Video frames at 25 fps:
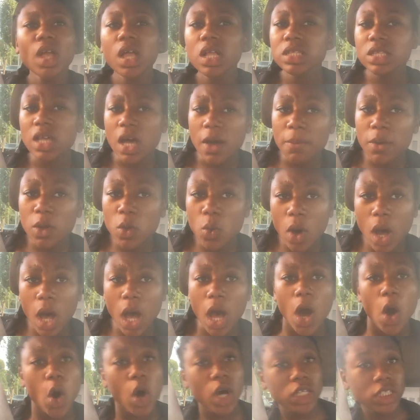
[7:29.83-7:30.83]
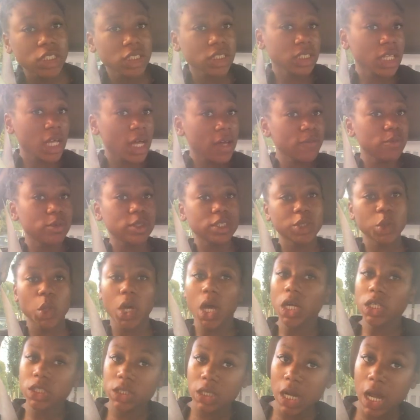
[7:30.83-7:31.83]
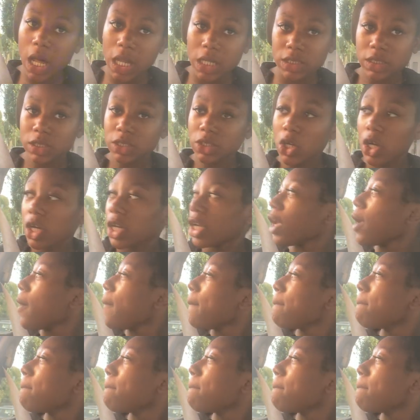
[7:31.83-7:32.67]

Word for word: Tell me why all this stuff was $100 in Target.